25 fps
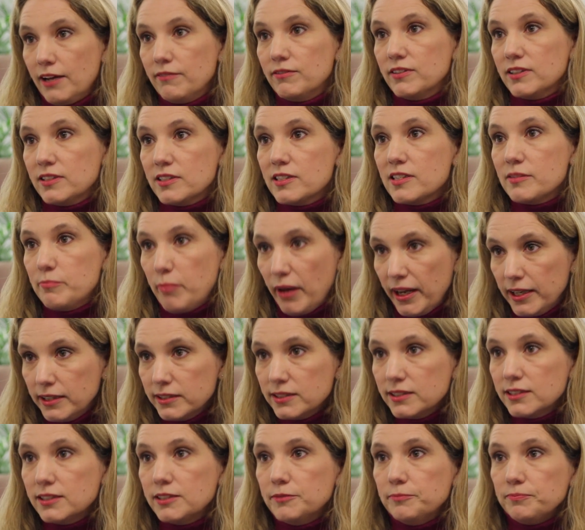
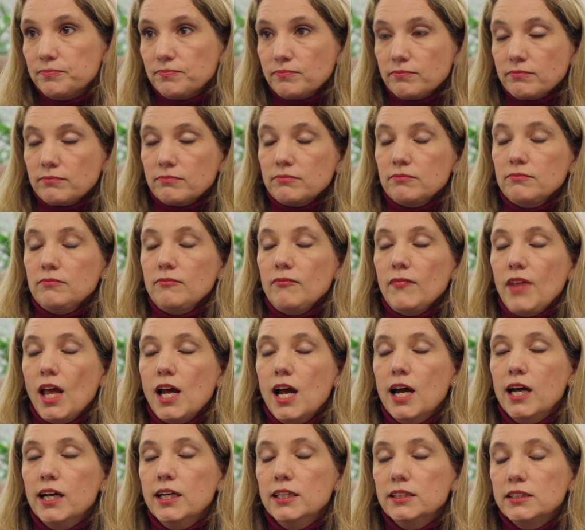evidence-based.
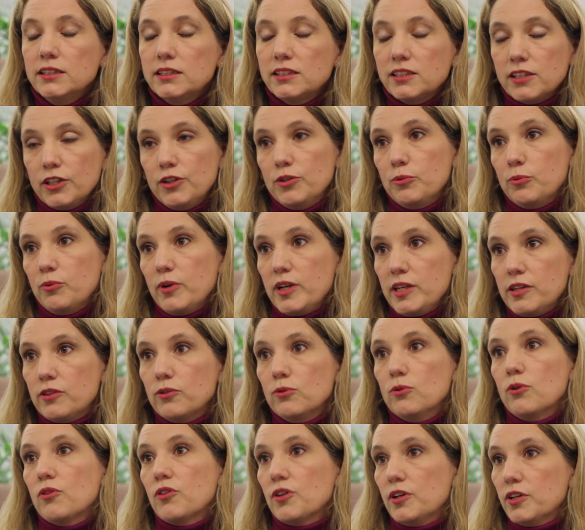And so we
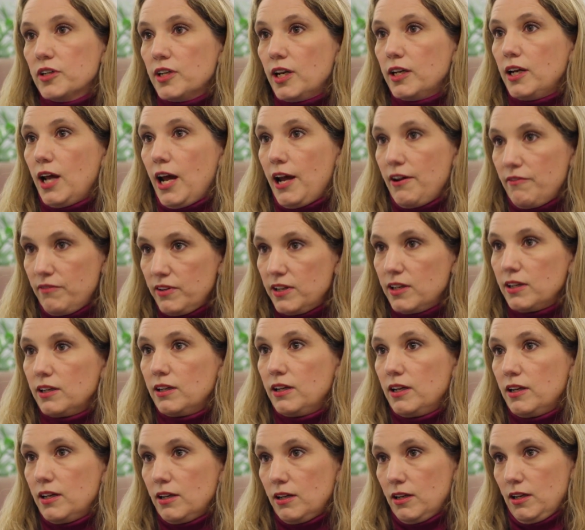thought that
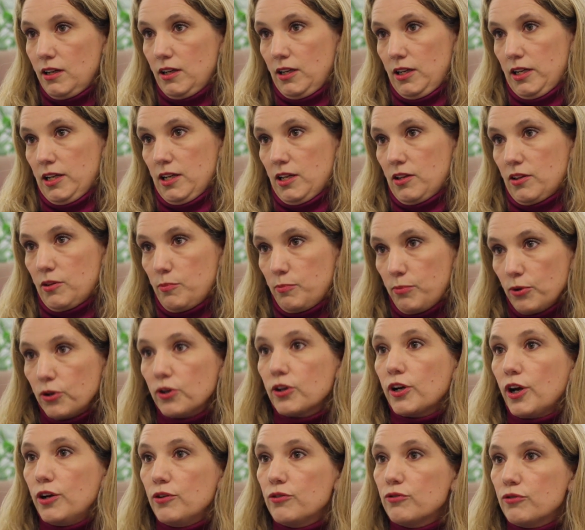having the
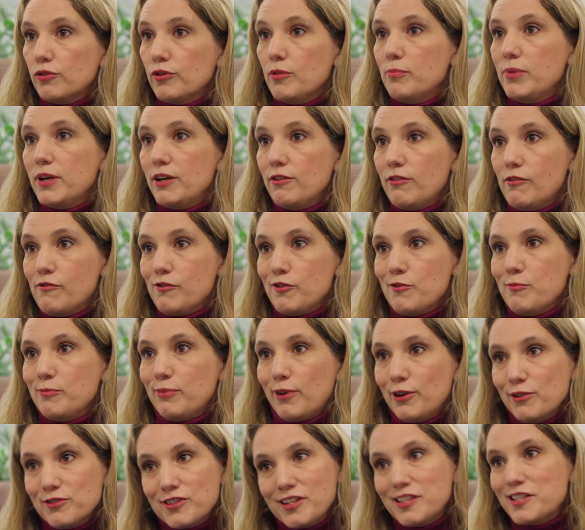book go through a peer review
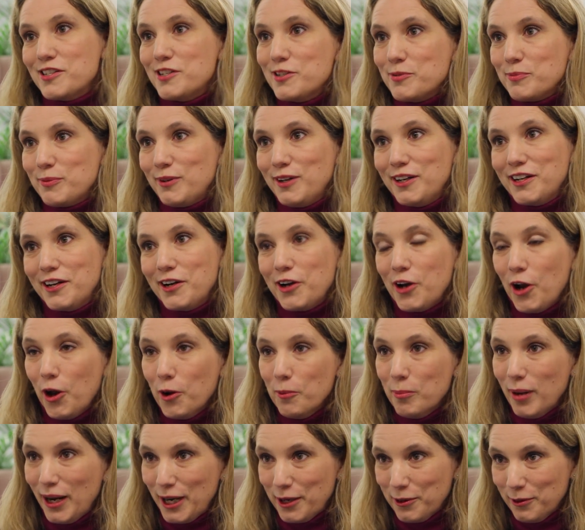process, despite no
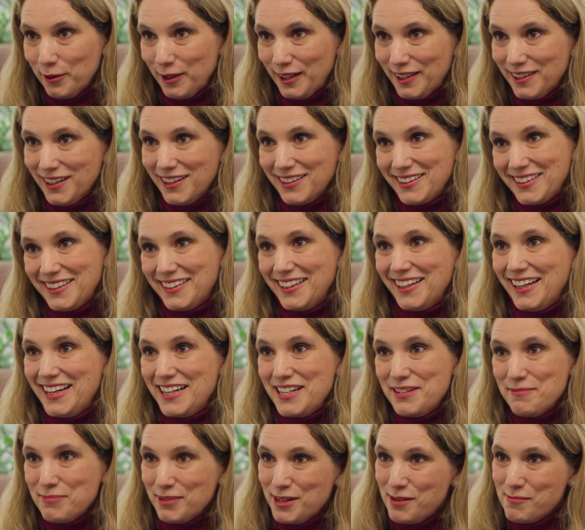Penguin and
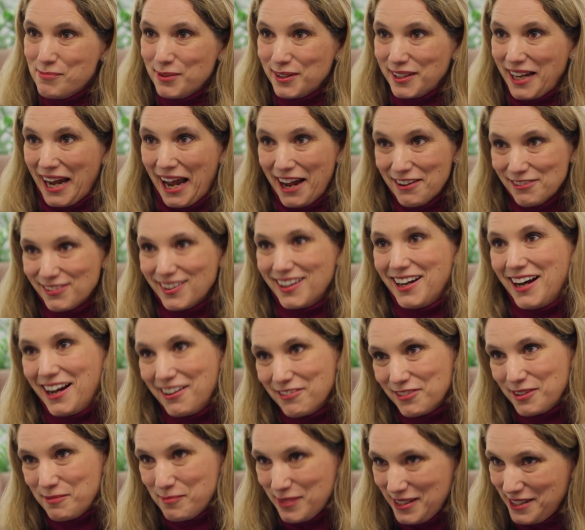Ladybird book ever
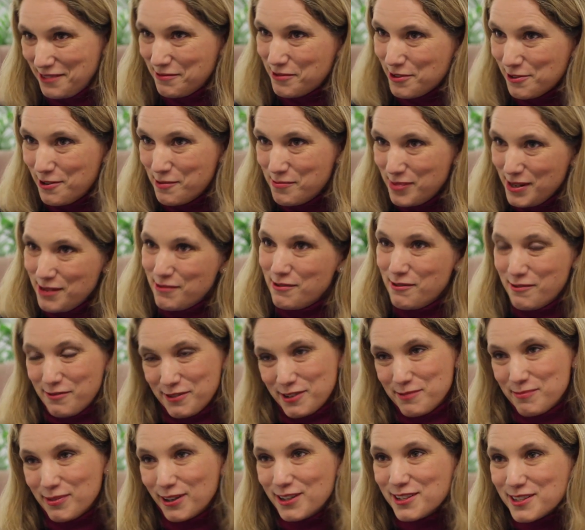having been through a peer
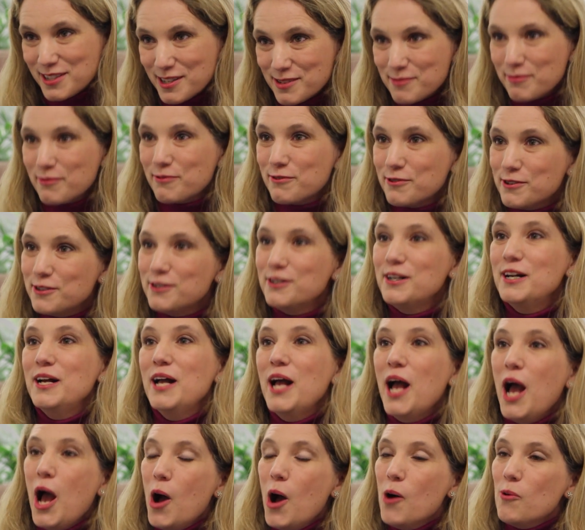review process before,
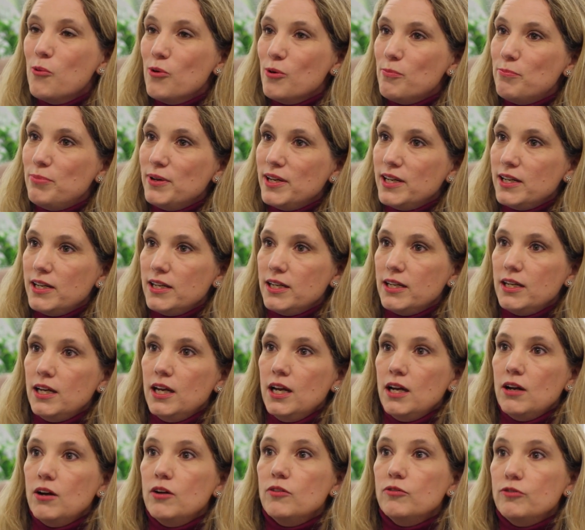would be
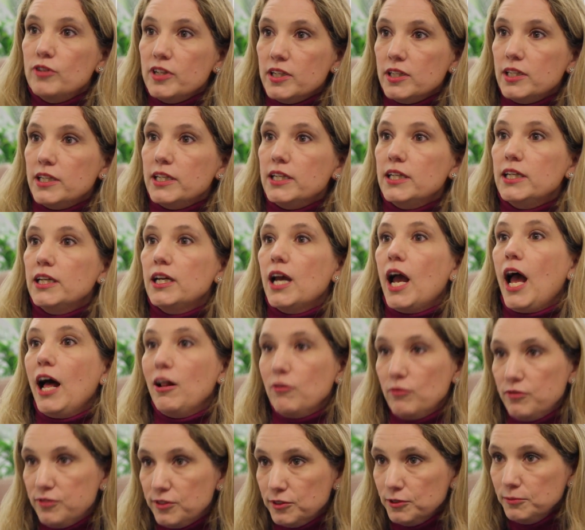really
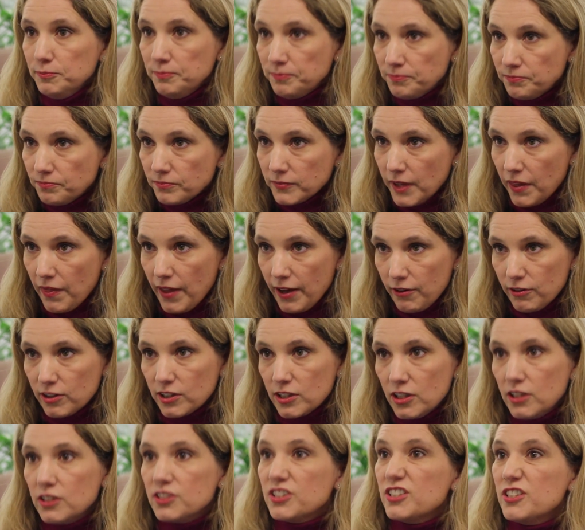helpful in that
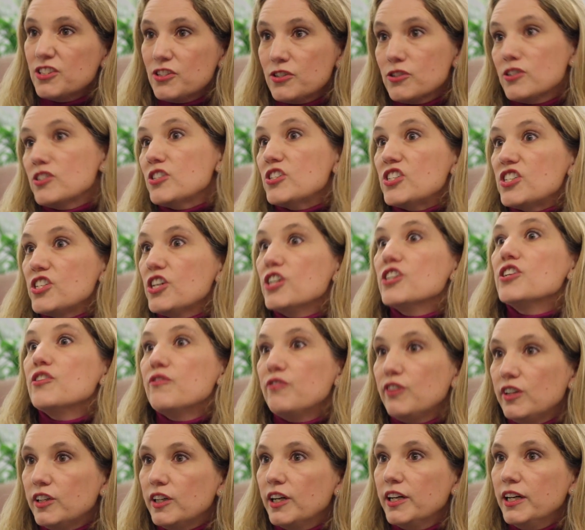regard to
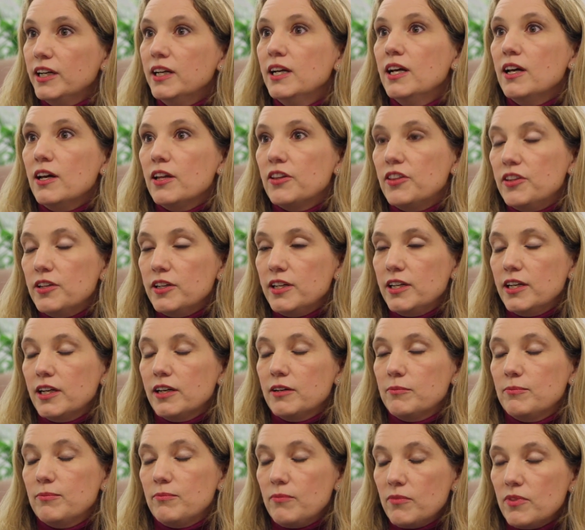certify the
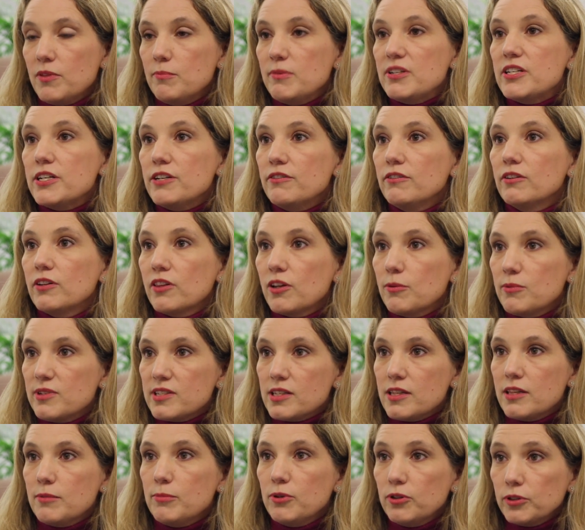material that was
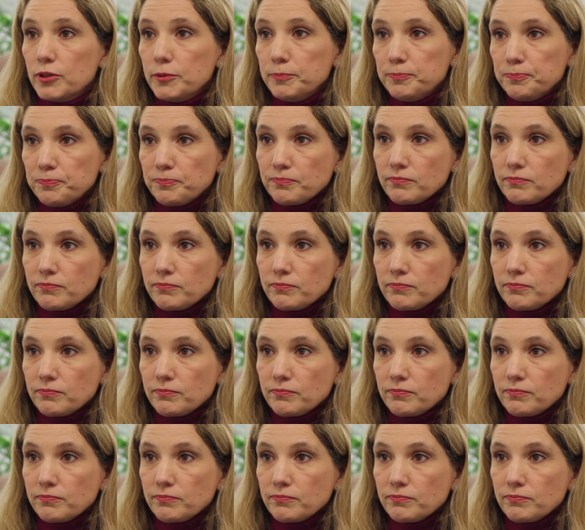in the book.